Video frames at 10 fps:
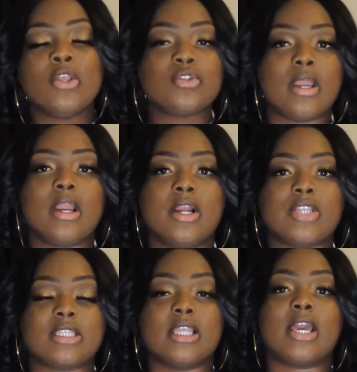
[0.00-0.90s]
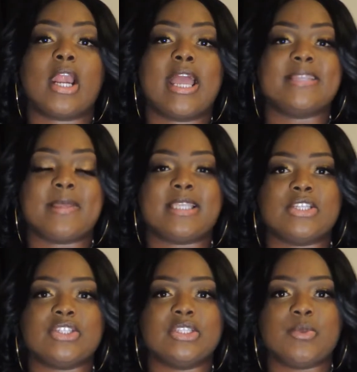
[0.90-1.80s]
So I encourage us to look at our
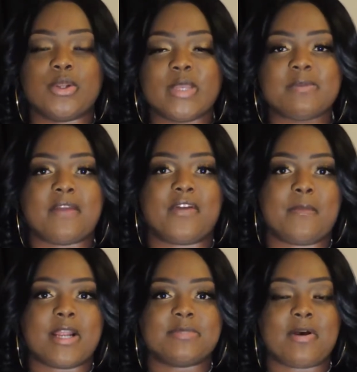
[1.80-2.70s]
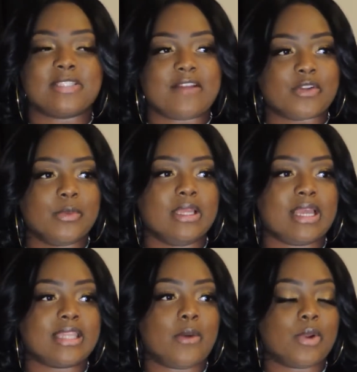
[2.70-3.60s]
expectations. What do we expect from our spouse? After we
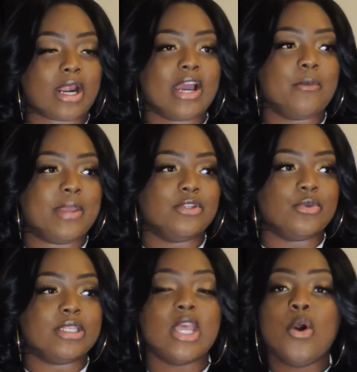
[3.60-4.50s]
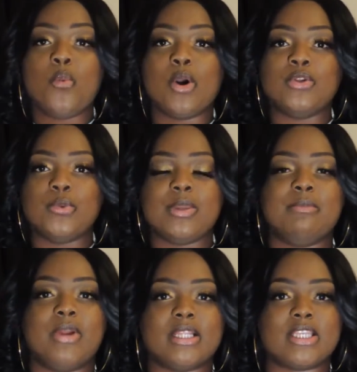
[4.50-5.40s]
look at that, what are our helpmate duties? What do
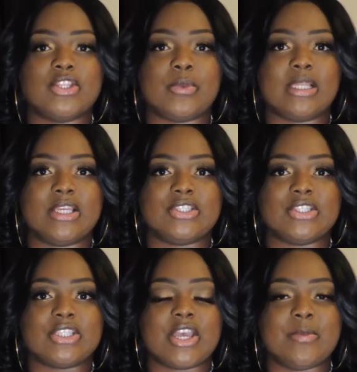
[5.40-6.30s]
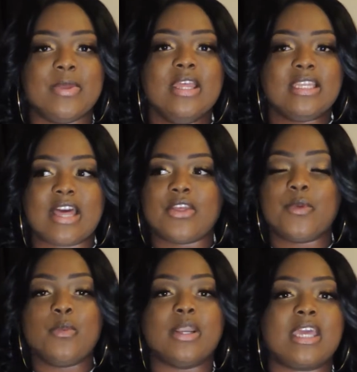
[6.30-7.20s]
we bring to the relationship? Now
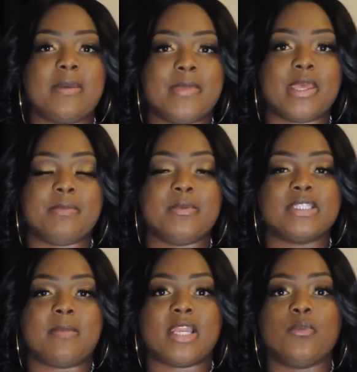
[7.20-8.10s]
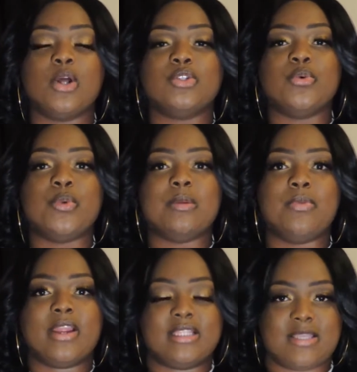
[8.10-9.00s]
that we want to commit and be with somebody, what do we
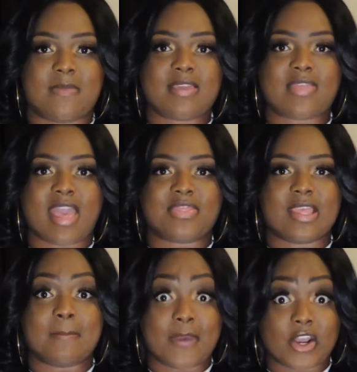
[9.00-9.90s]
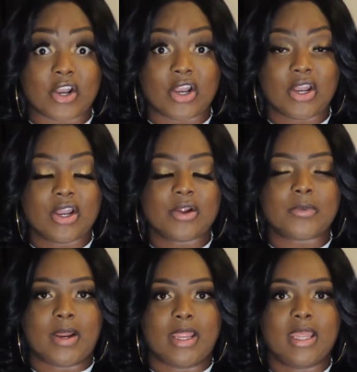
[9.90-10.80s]
bring to make that thing better?
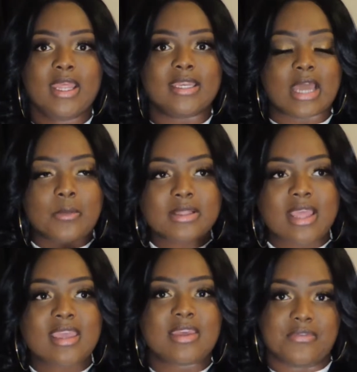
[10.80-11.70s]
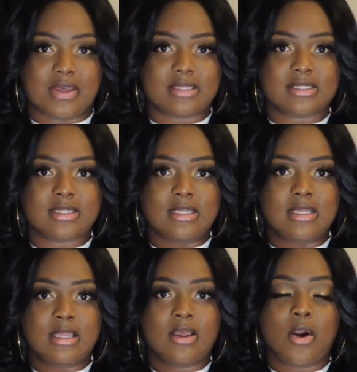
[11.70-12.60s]
Right? Not what they give us.
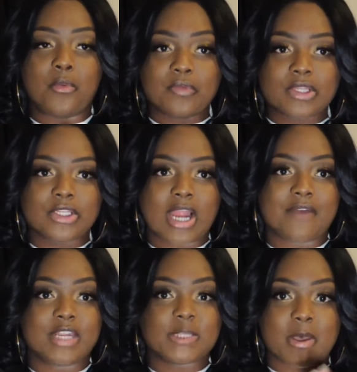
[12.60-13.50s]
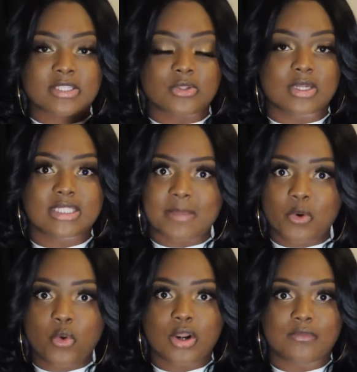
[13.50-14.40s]
Hopefully you're having a spouse that's on the same
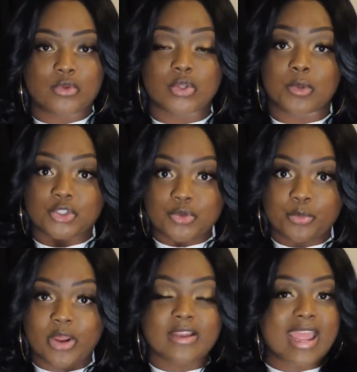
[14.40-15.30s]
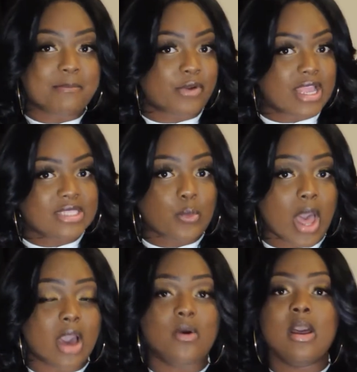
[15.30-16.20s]
accord of you, so what you bring, they bring as
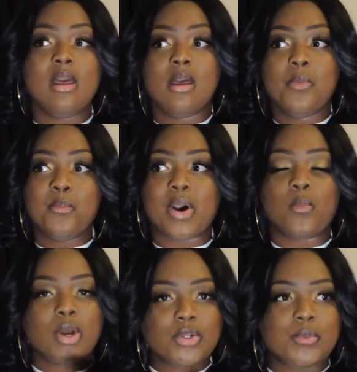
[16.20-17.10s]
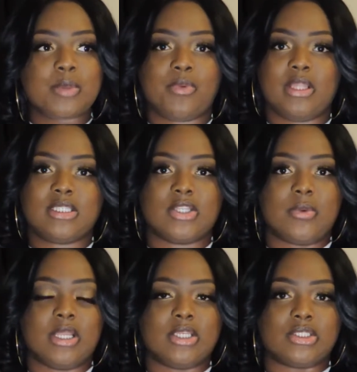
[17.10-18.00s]
well. But what do we bring to
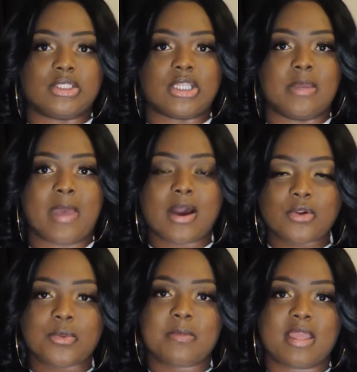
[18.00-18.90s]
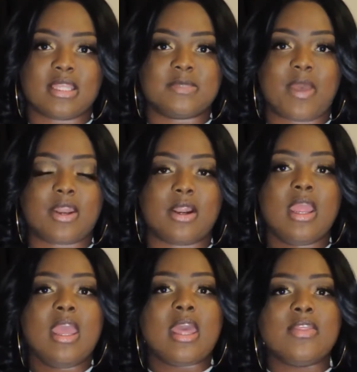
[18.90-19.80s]
the relationship? How do we make this
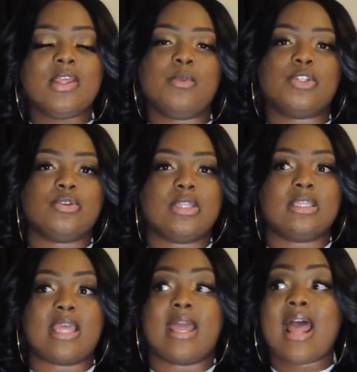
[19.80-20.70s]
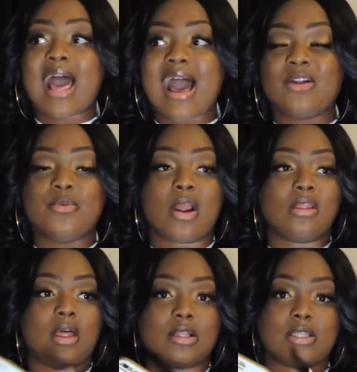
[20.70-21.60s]
better? And then once you think that, how do
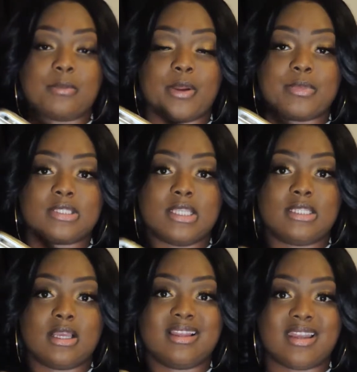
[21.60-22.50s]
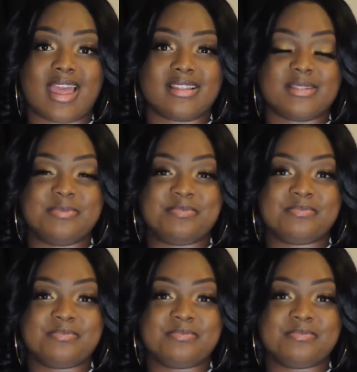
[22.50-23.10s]
our long-term purposes connect?